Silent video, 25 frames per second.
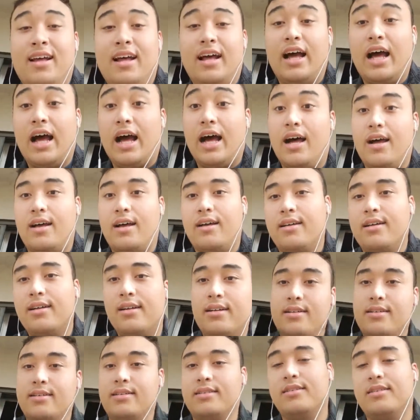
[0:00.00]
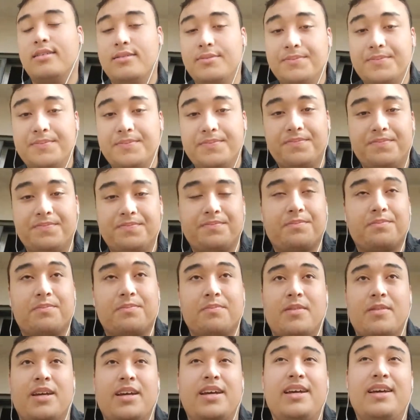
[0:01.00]
But
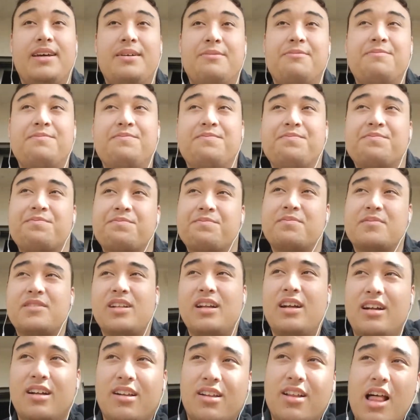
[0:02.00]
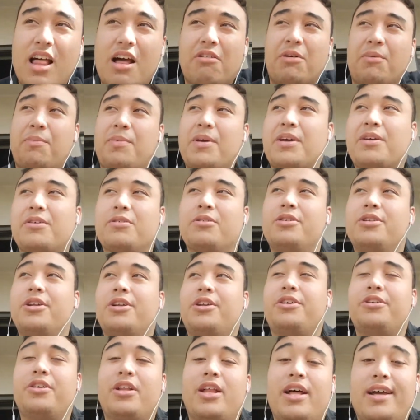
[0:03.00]
yeah, well, that would be cool
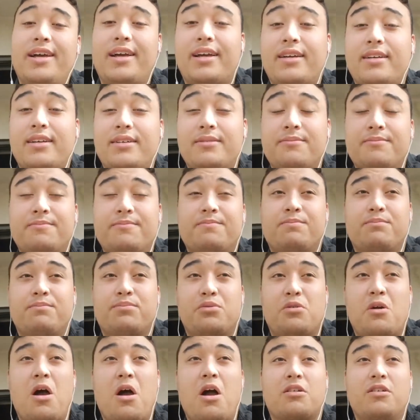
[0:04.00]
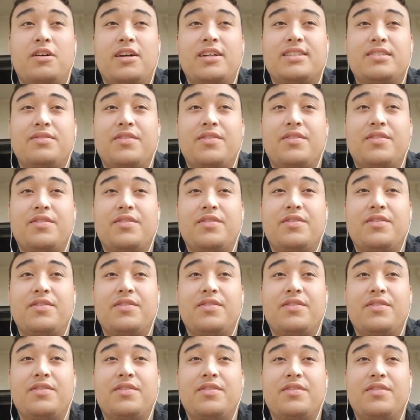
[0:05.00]
to do like progress
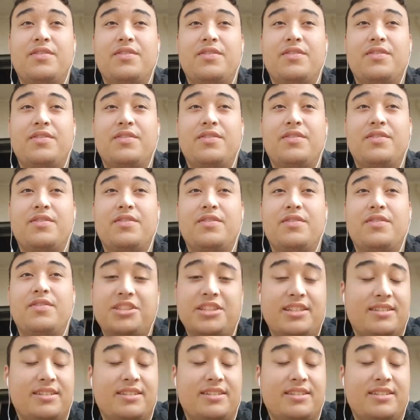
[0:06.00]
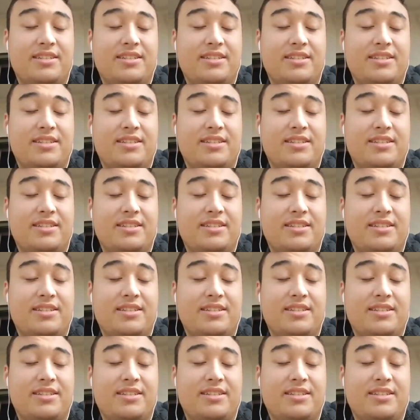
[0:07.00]
videos.
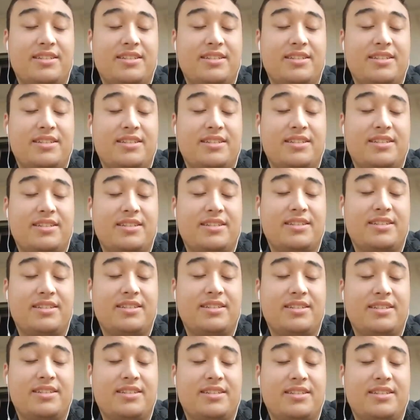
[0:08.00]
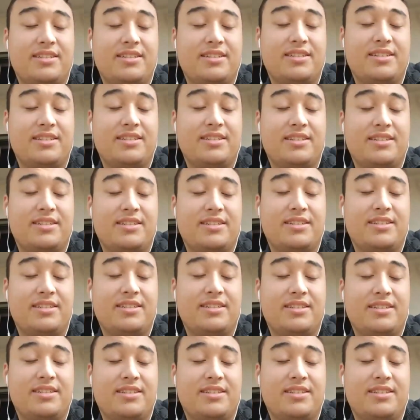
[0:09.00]
Thing. Interesting too.